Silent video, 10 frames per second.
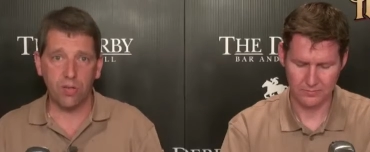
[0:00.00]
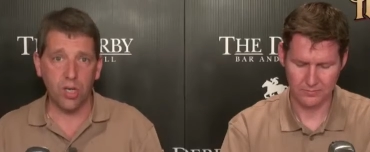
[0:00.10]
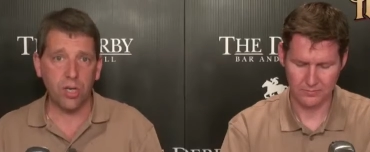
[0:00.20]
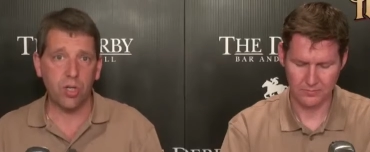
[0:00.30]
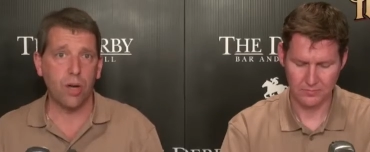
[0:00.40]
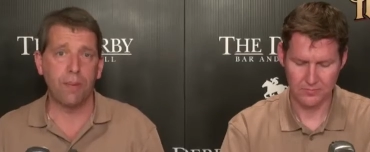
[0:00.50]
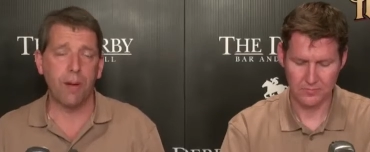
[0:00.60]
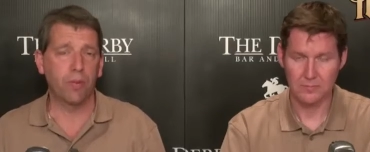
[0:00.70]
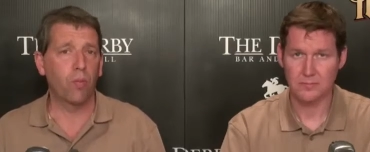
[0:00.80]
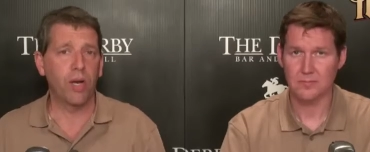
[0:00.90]
Speaker 1: she could jump
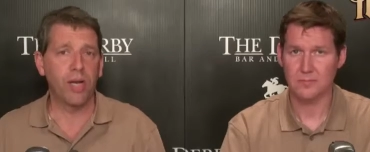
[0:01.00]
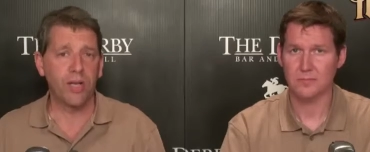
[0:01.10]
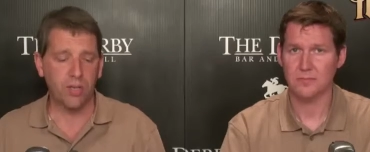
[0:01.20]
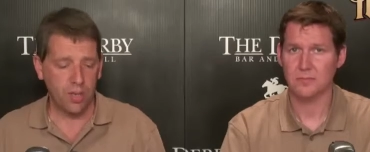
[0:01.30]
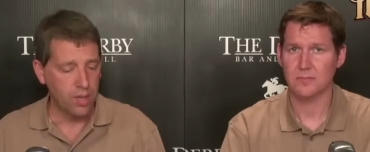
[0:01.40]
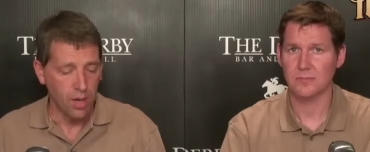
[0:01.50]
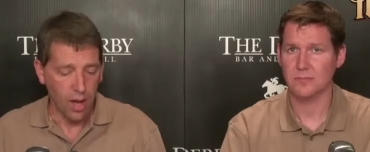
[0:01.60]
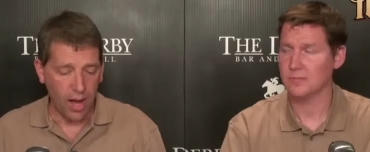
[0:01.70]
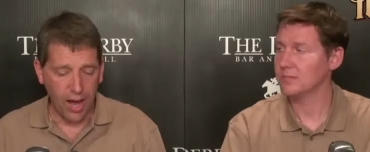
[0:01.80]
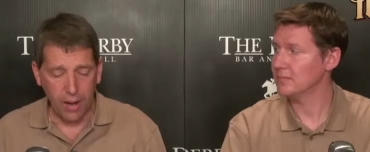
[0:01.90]
up and win easy,
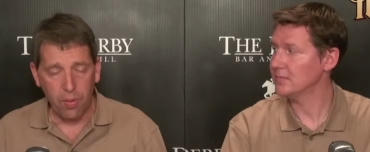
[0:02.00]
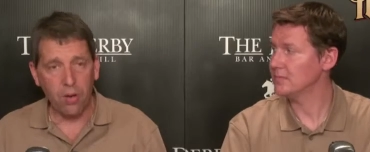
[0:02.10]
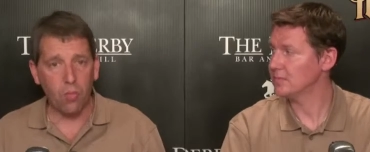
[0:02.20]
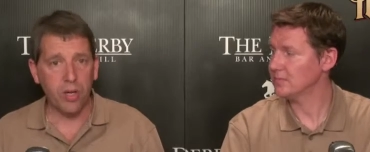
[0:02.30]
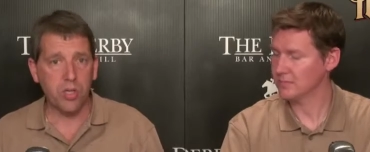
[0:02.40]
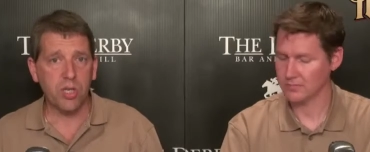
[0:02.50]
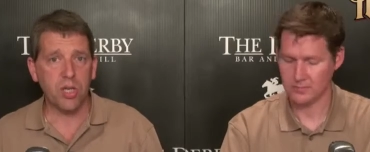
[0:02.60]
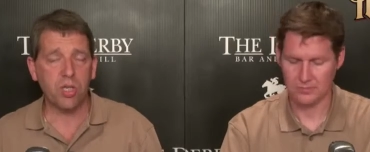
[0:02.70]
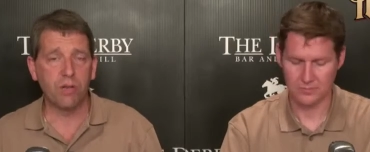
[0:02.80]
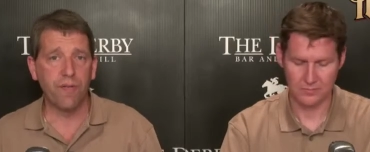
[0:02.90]
uh, I went one,
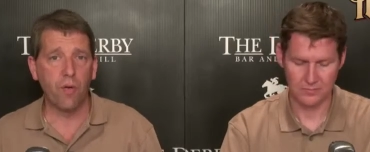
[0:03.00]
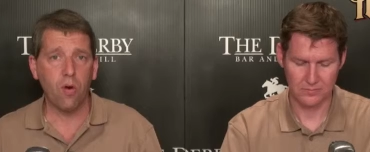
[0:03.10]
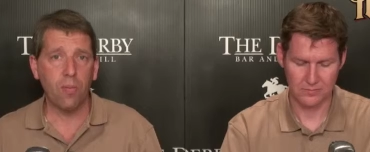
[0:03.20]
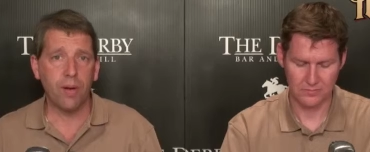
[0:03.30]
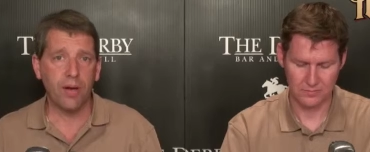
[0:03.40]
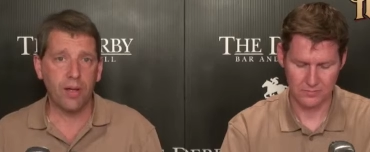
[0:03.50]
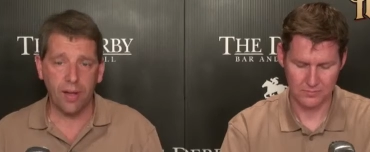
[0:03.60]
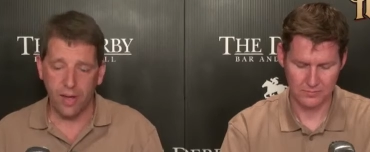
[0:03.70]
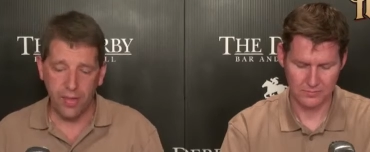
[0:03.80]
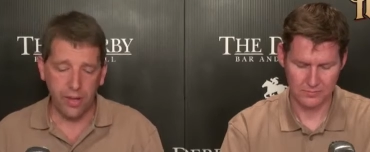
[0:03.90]
six, and four, but uh,
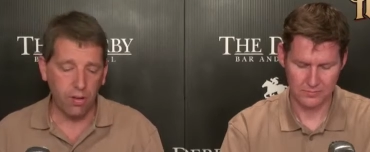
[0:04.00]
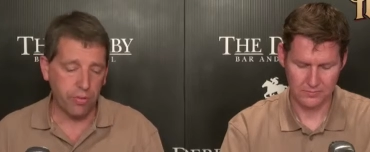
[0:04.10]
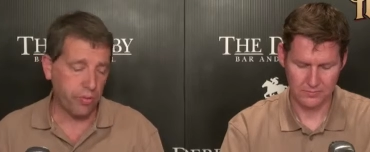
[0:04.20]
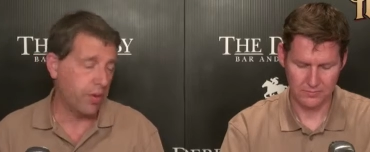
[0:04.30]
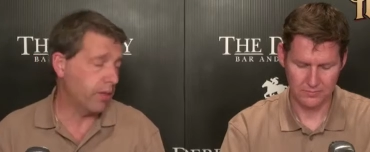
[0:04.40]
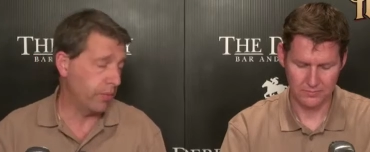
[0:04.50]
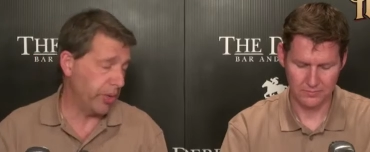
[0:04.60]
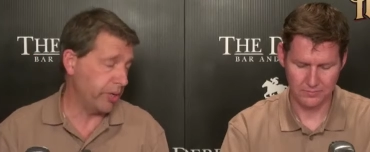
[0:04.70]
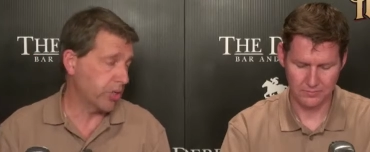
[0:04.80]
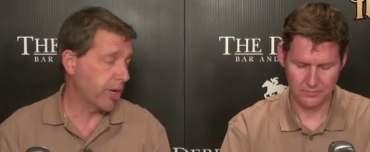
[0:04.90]
I think all three of them are
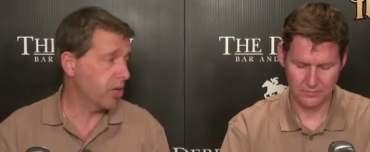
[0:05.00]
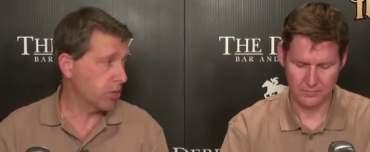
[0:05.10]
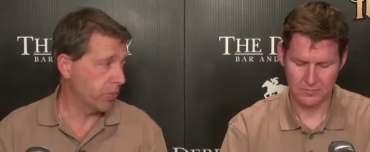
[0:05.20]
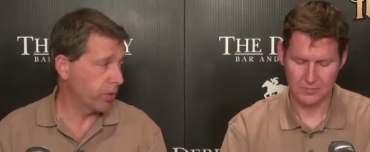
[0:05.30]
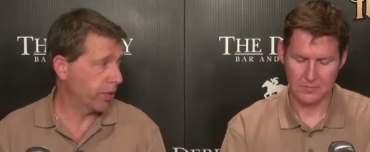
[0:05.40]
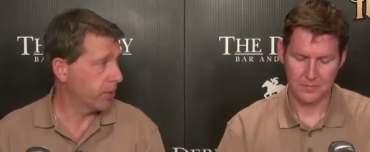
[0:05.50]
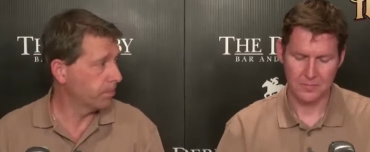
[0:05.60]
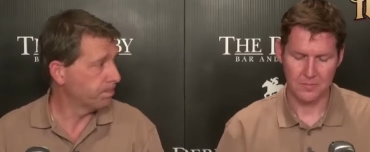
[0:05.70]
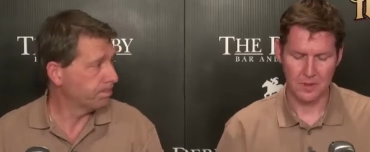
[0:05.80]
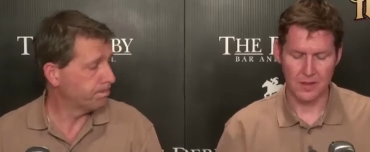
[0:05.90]
interchangeable in here.
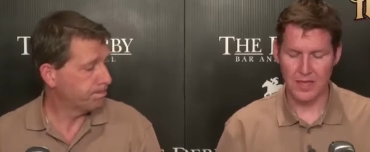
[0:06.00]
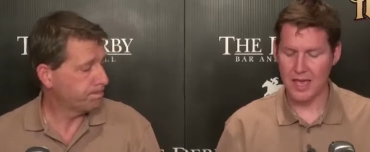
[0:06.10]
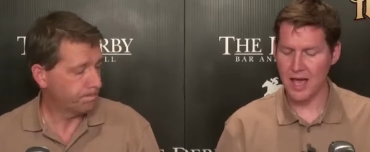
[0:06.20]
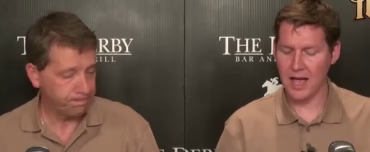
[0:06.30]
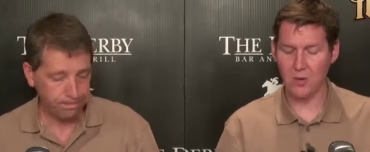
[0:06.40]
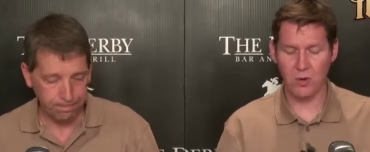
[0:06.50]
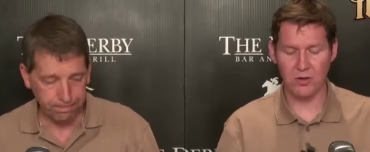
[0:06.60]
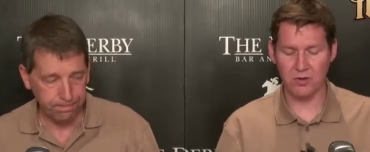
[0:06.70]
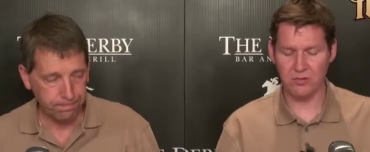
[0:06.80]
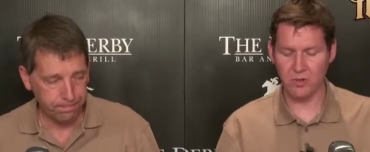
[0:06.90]
Speaker 2: Yeah, I, well, I
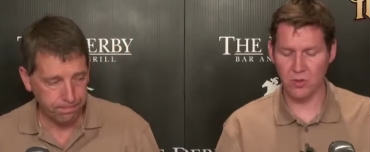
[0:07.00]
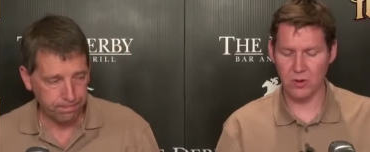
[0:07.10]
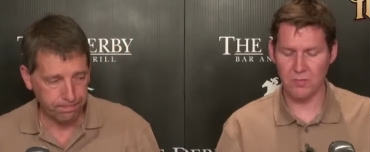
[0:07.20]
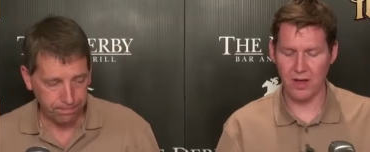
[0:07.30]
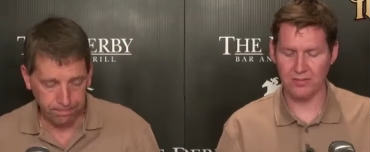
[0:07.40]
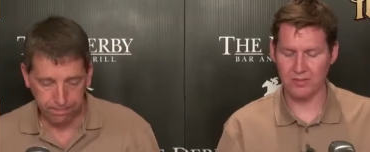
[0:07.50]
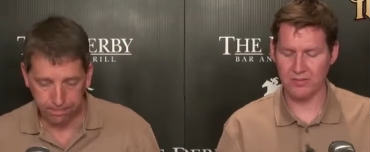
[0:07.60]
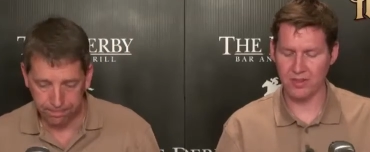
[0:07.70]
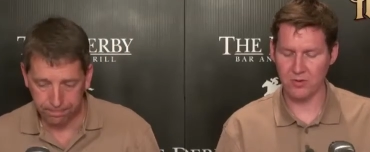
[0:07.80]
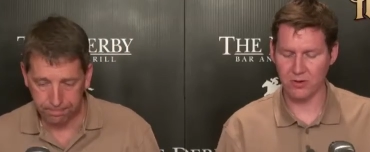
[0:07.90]
agree with you. The one Mazel
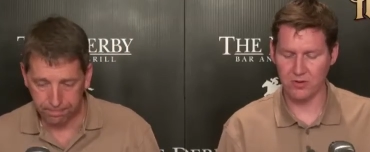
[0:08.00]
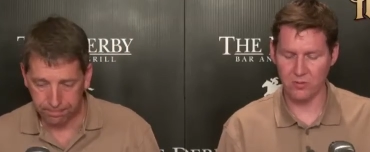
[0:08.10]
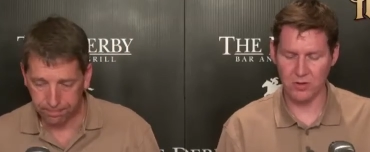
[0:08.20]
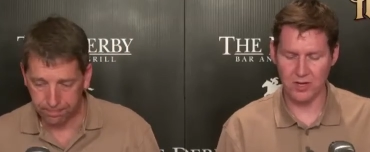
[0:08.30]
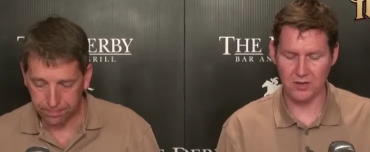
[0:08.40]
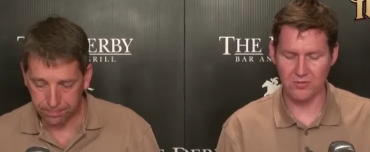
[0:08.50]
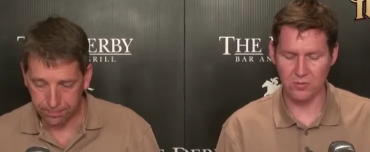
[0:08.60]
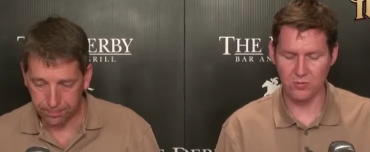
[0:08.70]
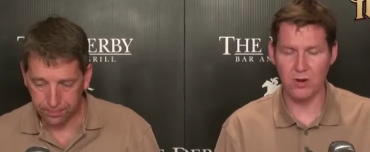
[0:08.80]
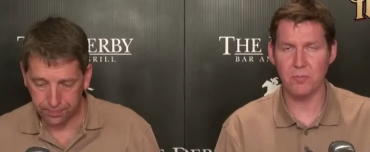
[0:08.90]
secret, just because she
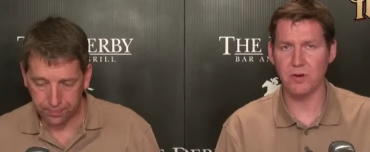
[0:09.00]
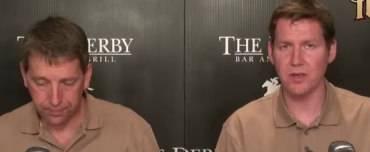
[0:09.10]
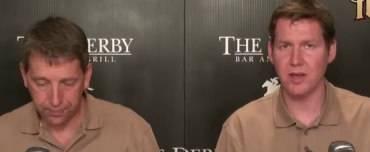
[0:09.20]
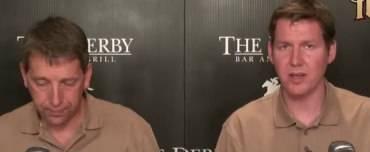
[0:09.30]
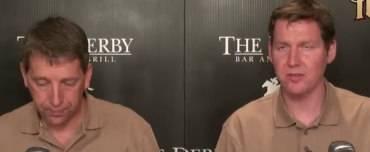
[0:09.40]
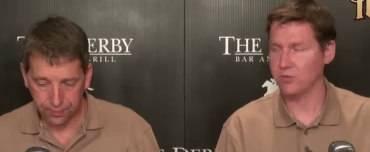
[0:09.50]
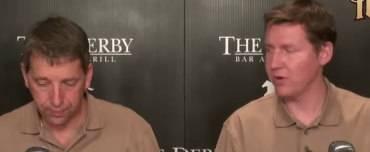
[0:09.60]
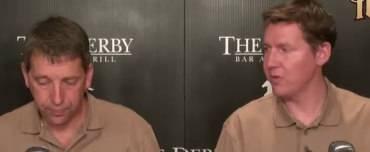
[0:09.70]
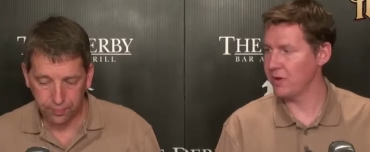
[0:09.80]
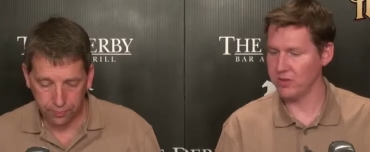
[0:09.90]
was running pretty hot. She was
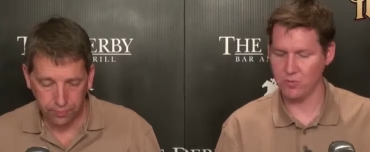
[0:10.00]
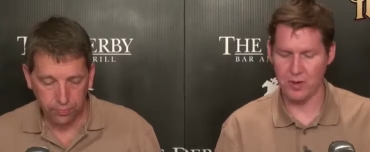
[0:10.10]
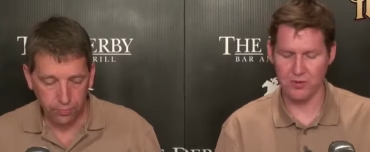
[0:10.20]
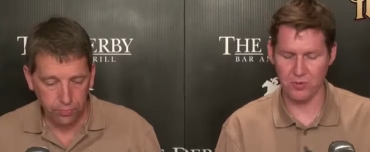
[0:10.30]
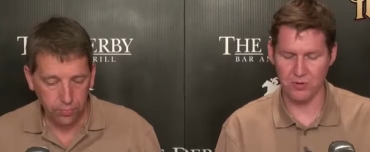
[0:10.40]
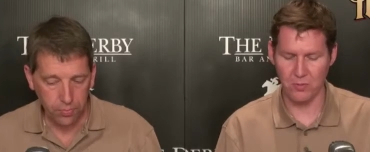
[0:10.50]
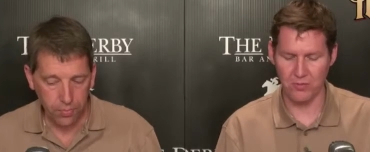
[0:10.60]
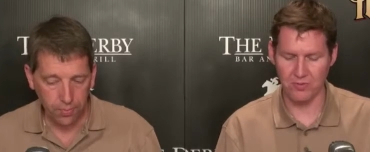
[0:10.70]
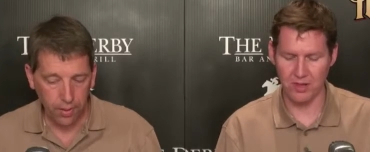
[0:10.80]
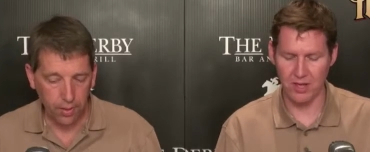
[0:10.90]
running the maiden special weights
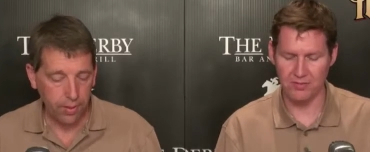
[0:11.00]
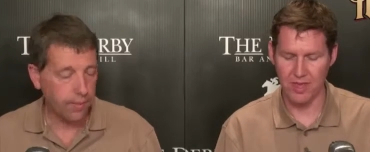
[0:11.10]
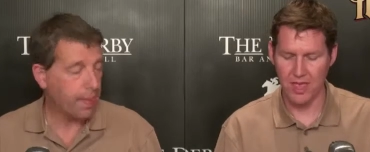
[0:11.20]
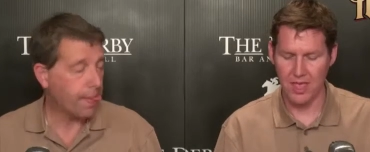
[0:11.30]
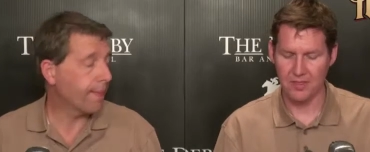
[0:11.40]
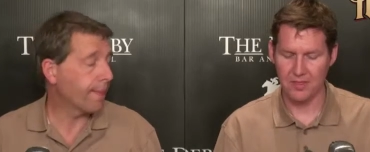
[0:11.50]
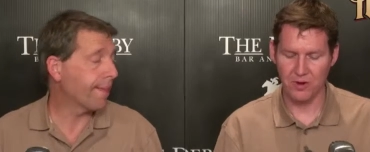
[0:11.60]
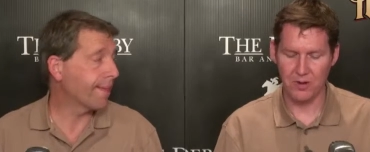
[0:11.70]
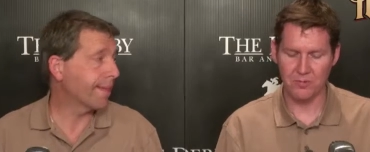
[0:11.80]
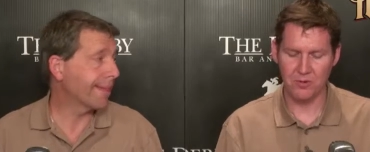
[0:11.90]
most of her life. They dropped